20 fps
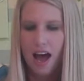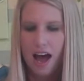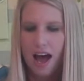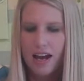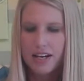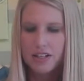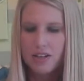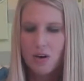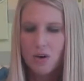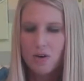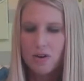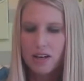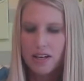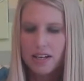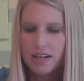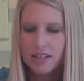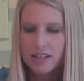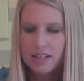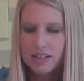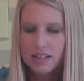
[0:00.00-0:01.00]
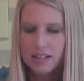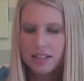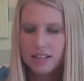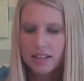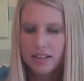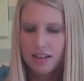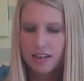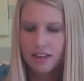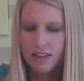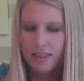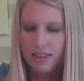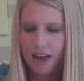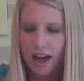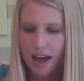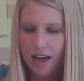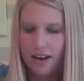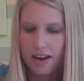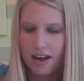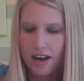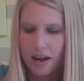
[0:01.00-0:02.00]
I noticed
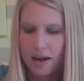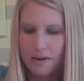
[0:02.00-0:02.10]
that